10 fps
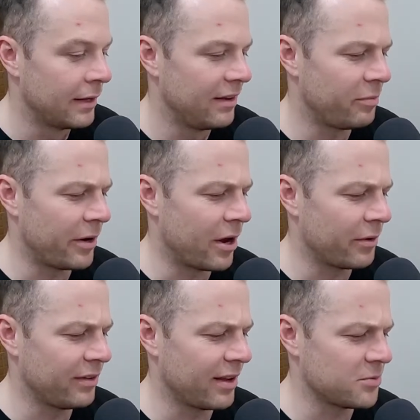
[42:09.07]
he's a bit
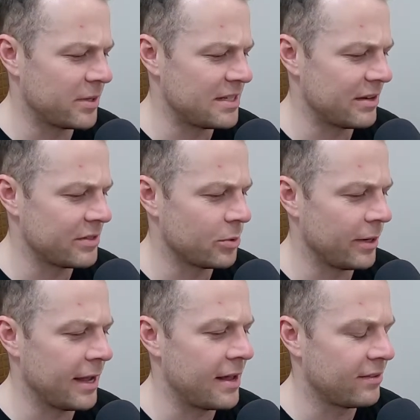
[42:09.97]
old. He's like 27,
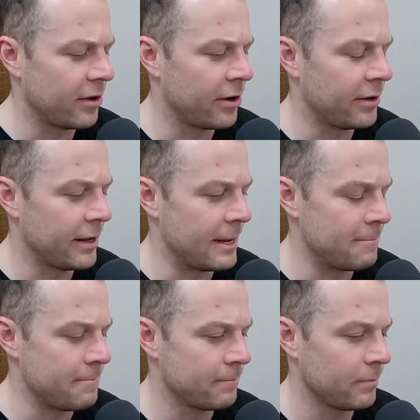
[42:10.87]
28. So
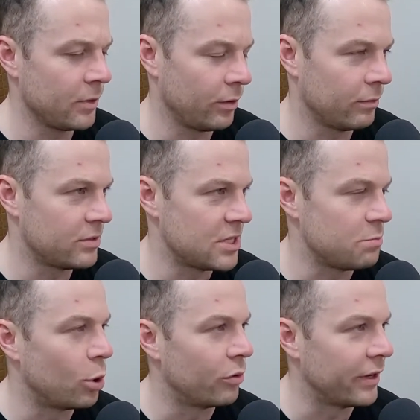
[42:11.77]
look,
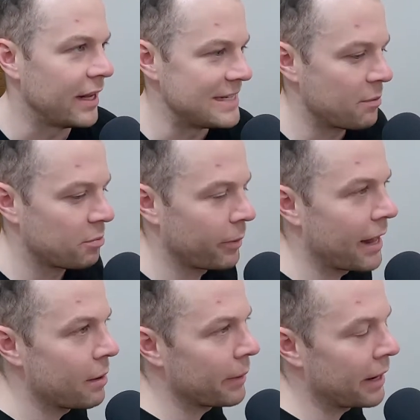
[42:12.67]
just more of a depth
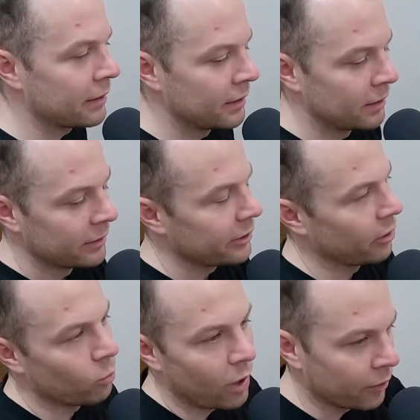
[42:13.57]
player, but
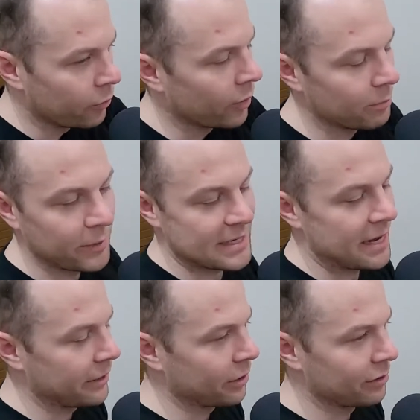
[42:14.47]
one who I'd be
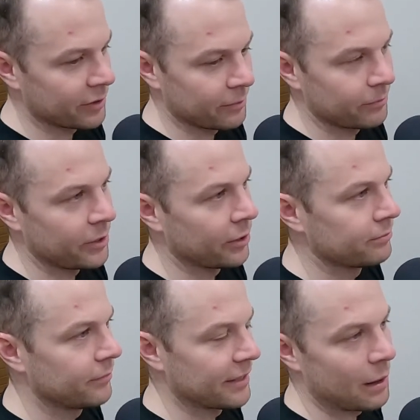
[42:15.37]
taking over,
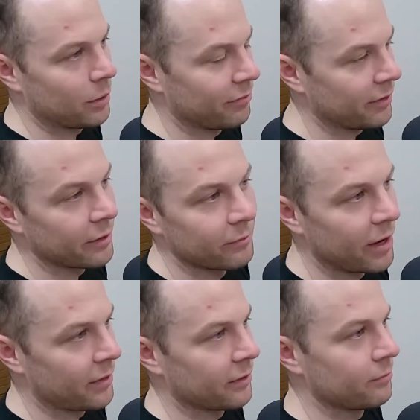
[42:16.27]
a couple of the
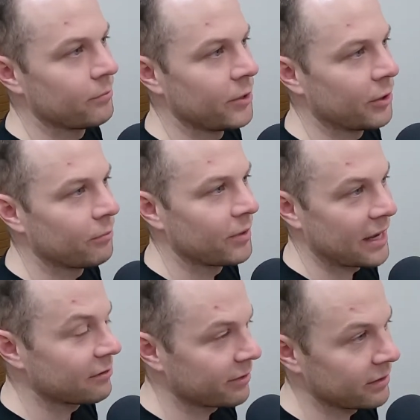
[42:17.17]
other,
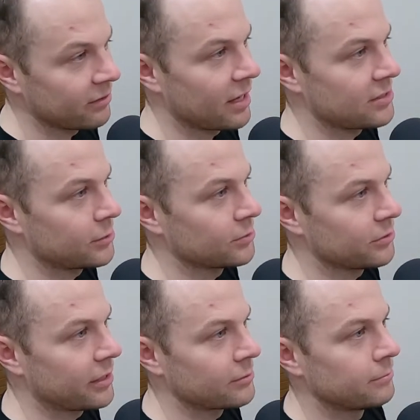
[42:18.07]
key defenders, key tools
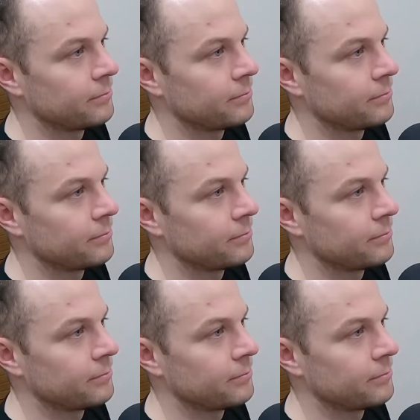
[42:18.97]
around.